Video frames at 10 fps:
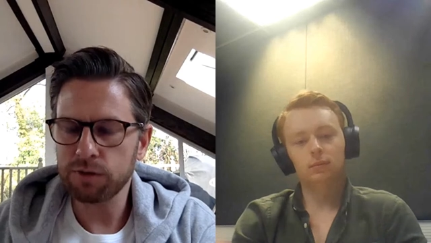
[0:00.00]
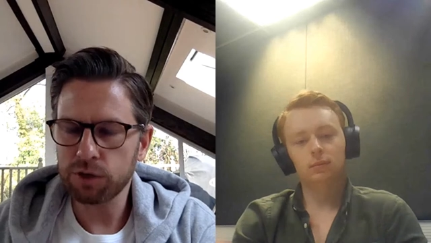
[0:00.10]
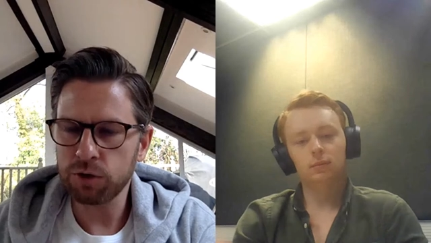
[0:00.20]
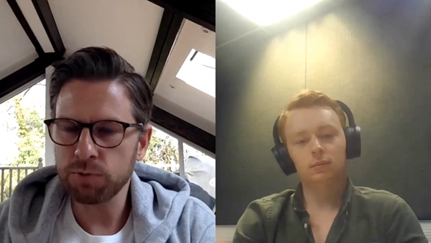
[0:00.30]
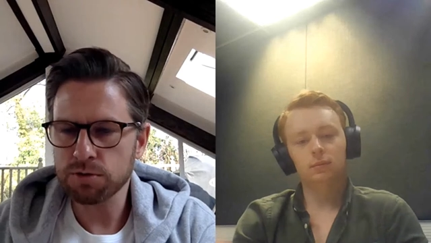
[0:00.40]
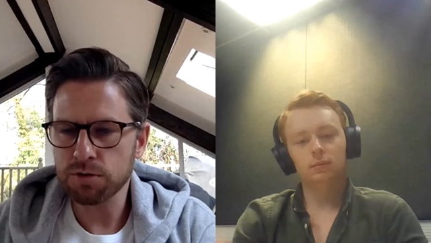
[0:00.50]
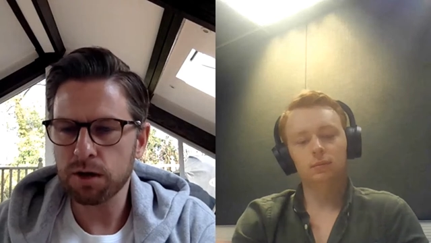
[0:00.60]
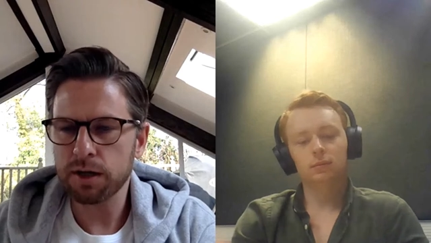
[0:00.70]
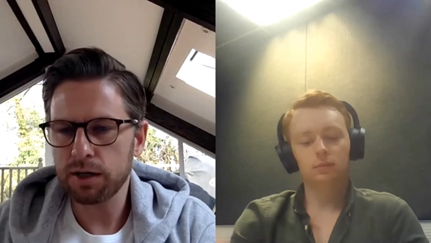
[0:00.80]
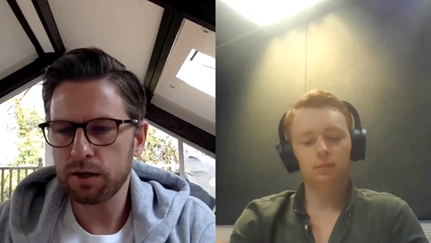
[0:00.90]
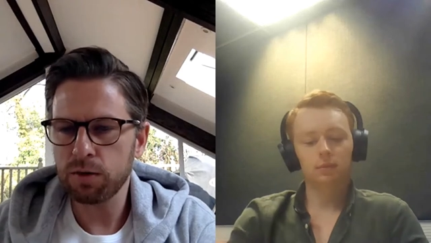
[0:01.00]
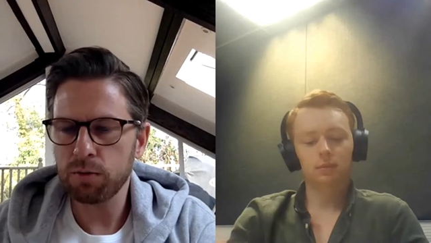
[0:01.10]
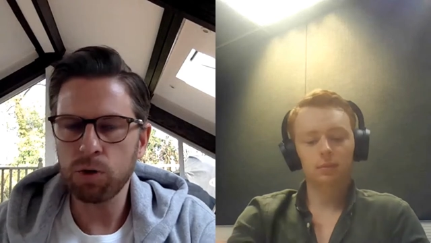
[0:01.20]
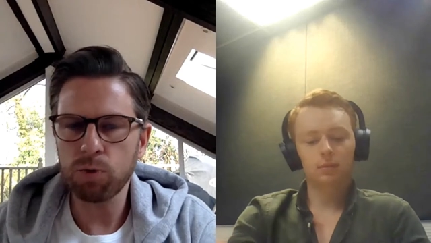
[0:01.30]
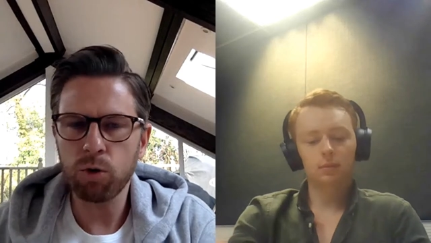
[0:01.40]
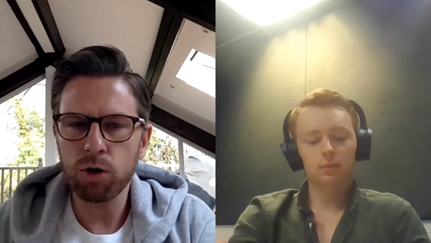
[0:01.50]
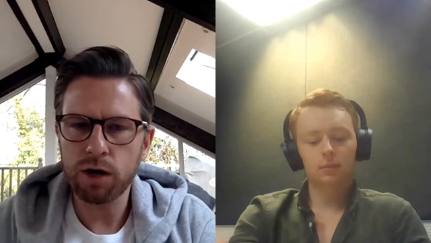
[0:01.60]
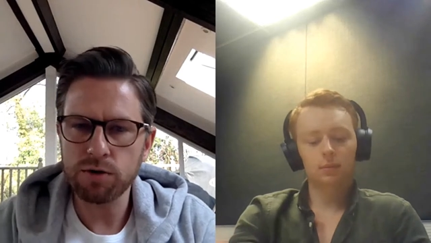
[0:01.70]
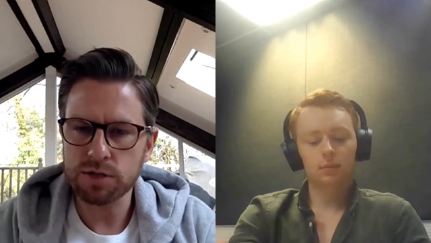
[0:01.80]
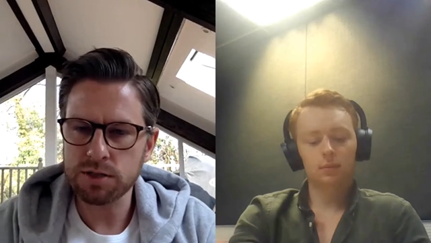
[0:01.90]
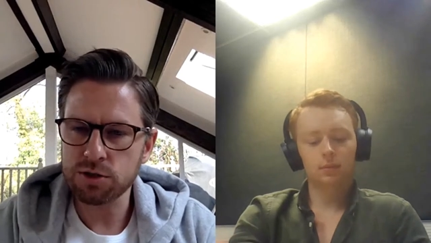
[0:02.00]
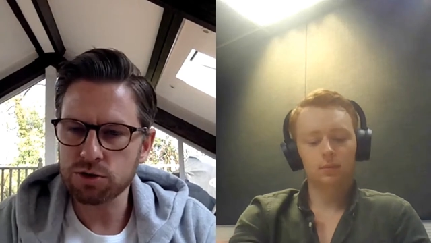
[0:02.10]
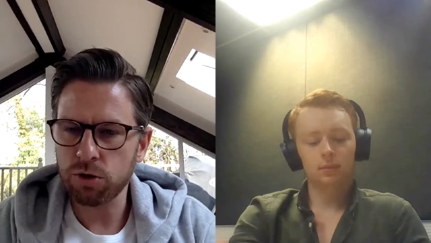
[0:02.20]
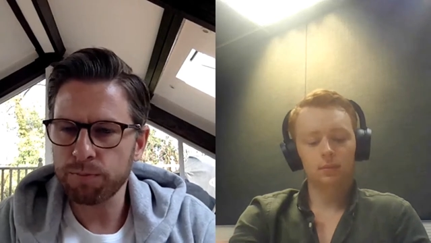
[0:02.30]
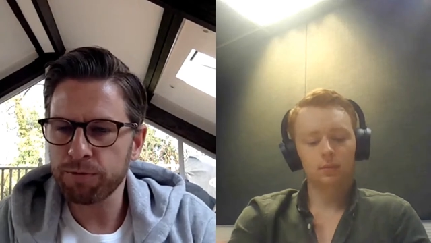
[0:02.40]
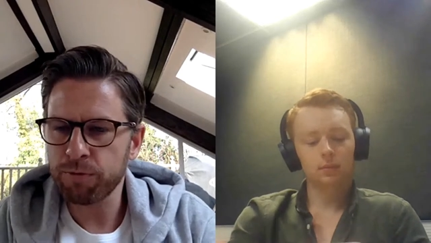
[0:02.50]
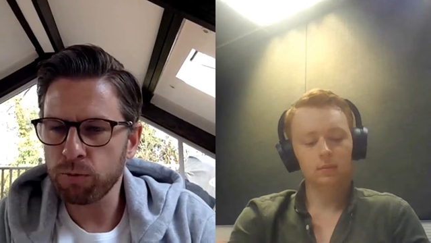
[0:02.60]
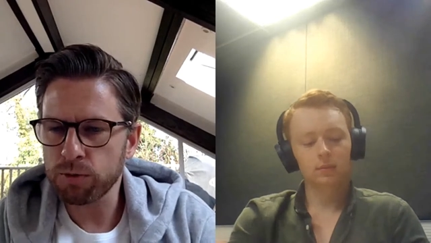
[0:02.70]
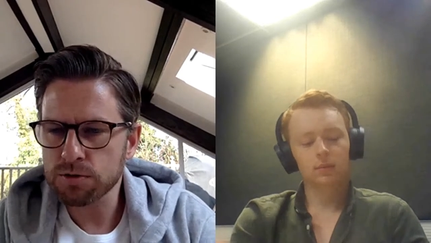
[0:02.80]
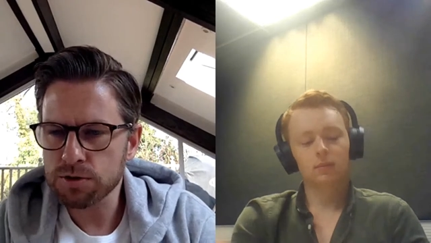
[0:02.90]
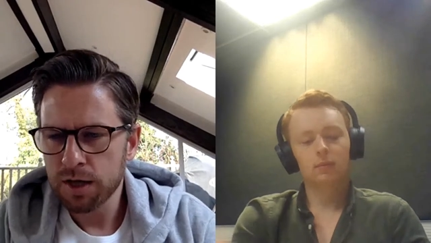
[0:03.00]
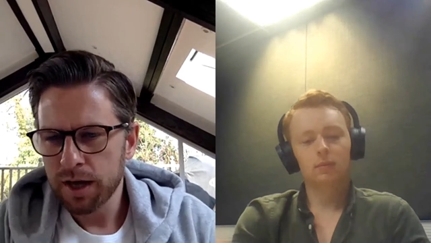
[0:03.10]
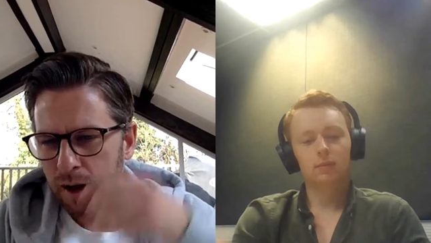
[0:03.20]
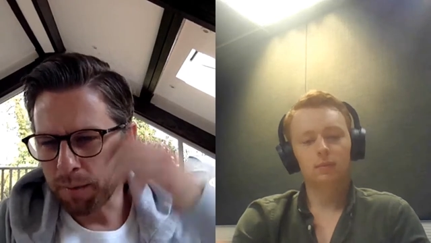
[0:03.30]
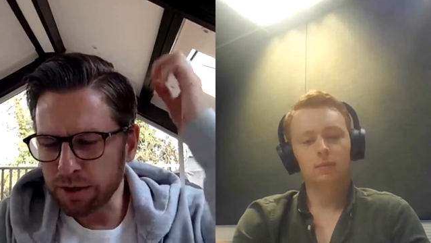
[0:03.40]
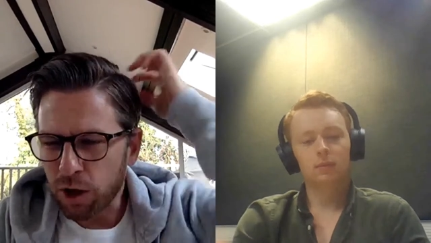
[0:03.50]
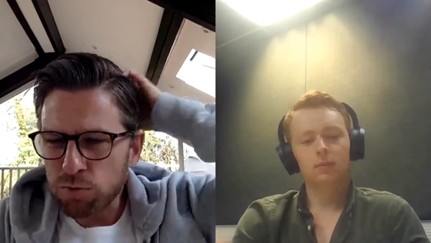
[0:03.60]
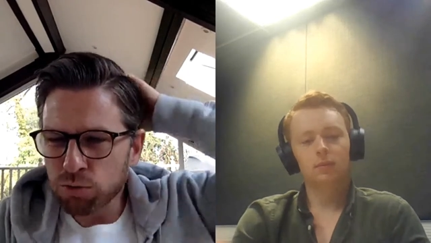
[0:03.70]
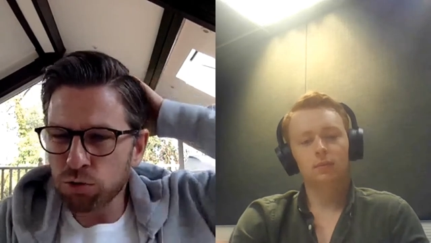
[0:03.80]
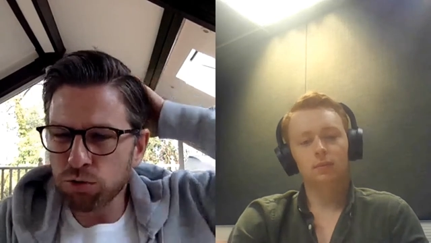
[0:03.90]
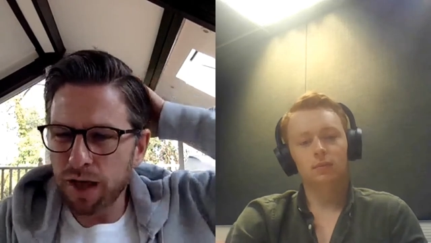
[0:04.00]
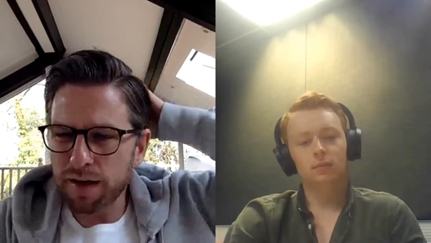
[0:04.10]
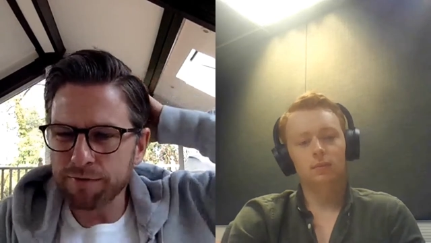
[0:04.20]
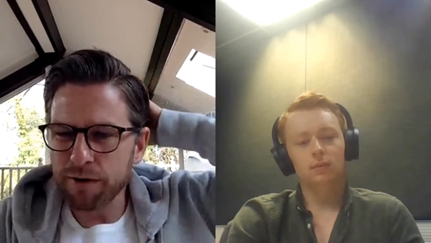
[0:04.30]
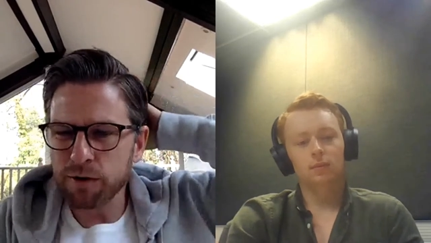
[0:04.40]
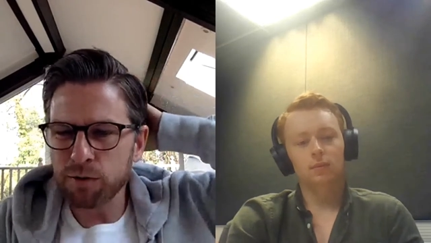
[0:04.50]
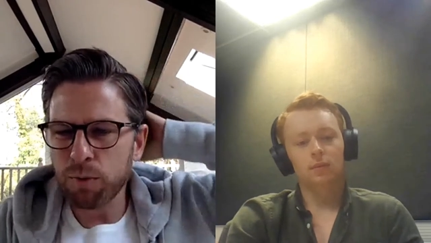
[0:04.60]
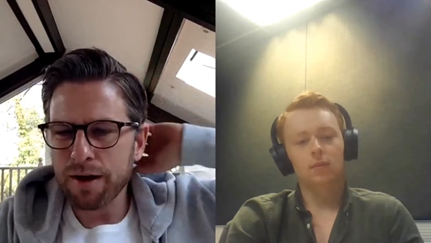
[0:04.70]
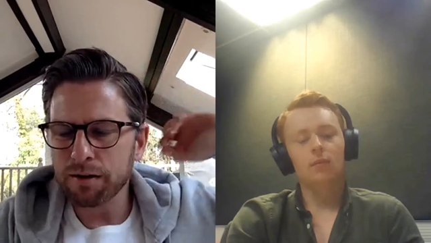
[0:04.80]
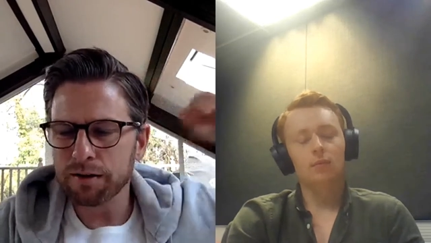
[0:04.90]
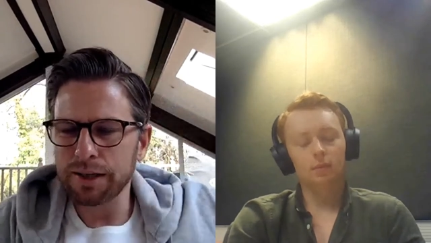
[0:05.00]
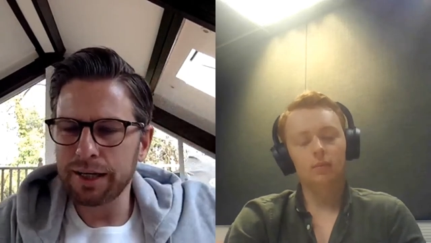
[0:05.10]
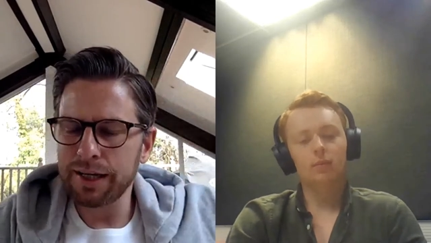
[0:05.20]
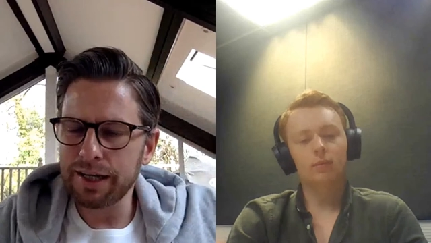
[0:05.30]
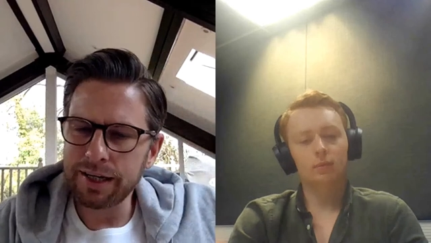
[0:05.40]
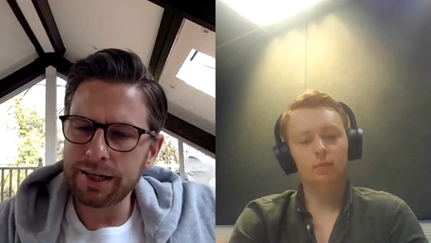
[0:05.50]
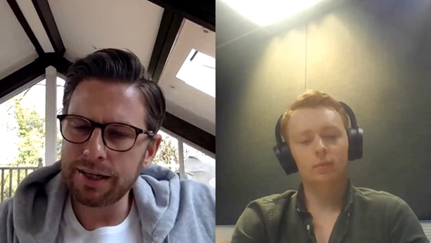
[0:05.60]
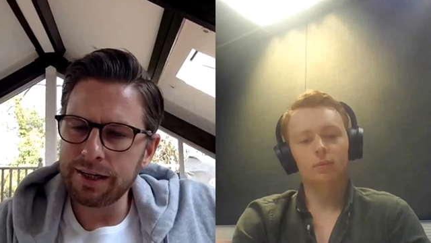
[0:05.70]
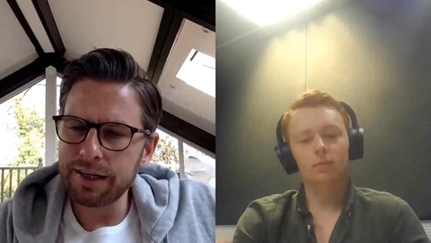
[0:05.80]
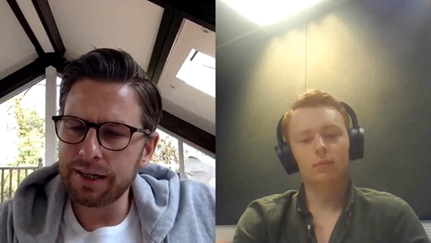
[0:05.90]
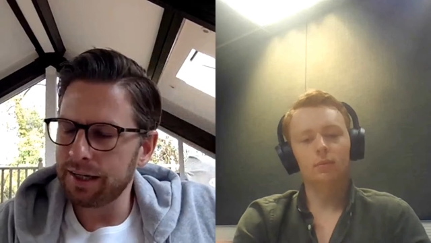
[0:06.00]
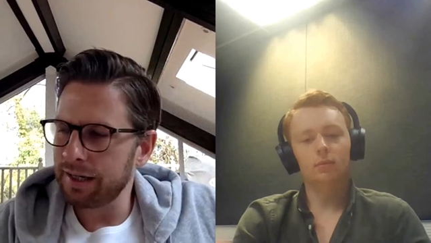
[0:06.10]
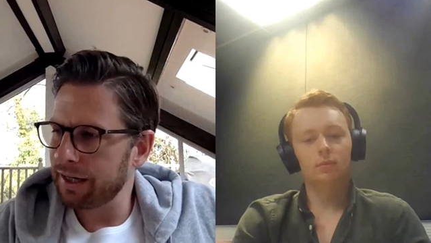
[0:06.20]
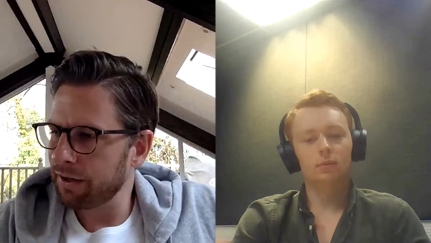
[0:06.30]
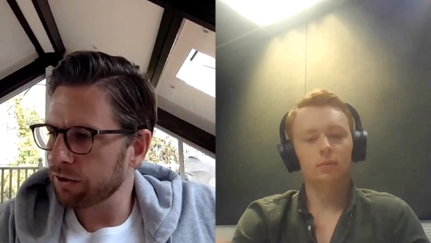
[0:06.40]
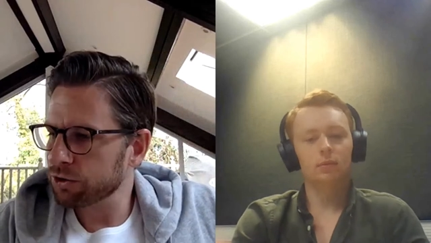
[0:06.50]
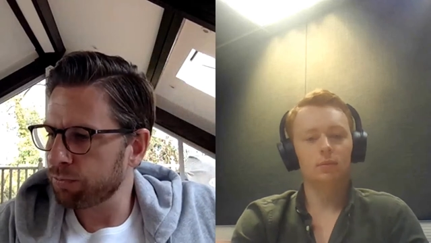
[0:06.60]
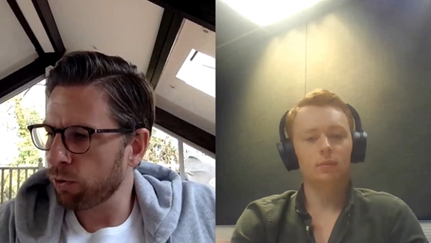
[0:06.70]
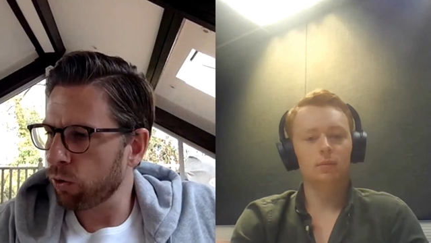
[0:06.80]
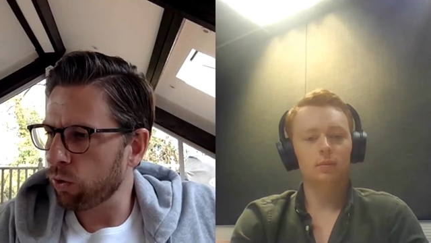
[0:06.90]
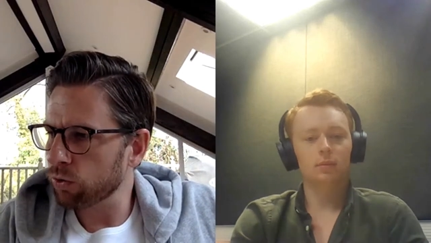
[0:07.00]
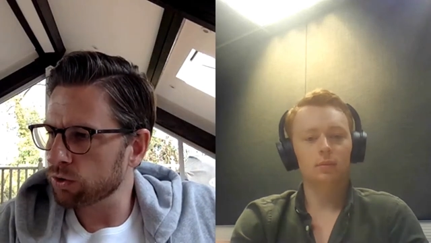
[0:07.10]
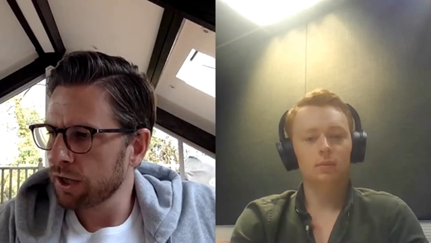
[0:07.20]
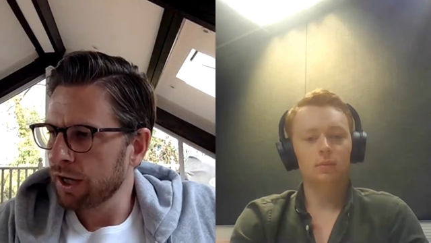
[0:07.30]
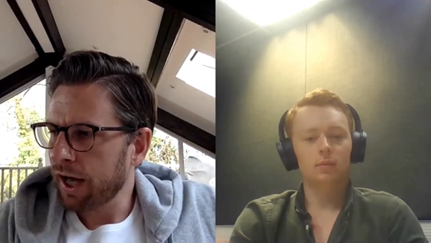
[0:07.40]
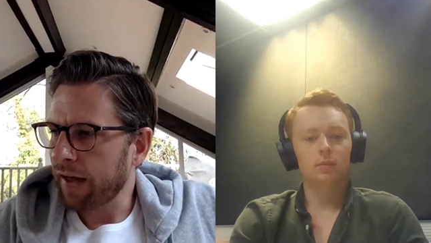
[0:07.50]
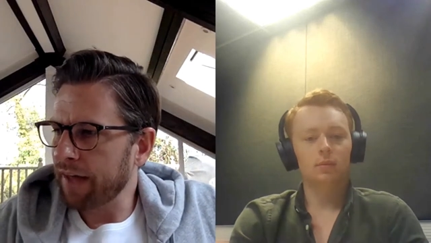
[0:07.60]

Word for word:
Speaker 1: the, of the human psyche and, and, and what goes into top performance. And we don't do that very well in, in our sport.